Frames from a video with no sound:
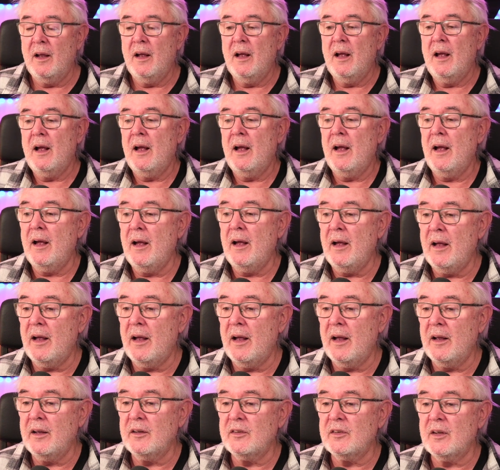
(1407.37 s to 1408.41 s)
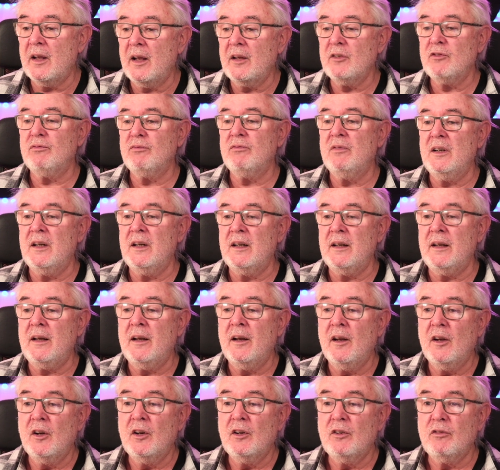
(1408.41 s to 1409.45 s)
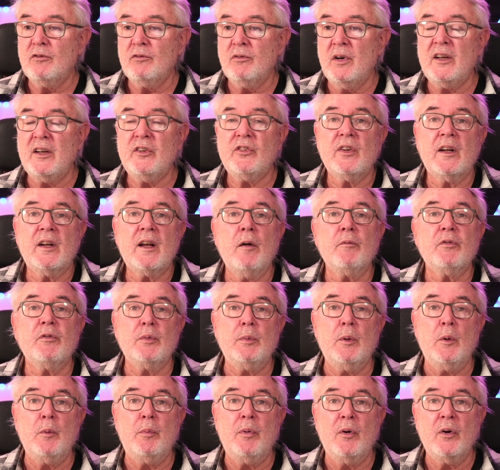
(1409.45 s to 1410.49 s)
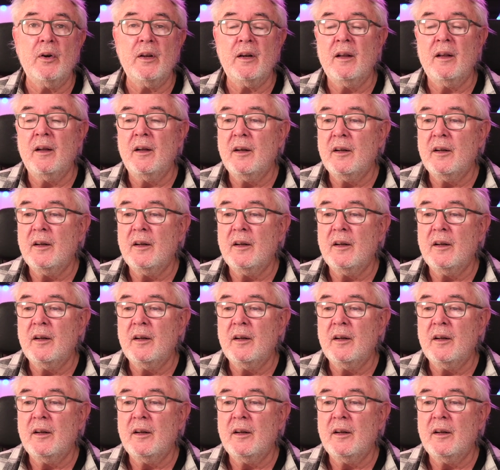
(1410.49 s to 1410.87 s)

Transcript: uh, has has really reached a comfortable point.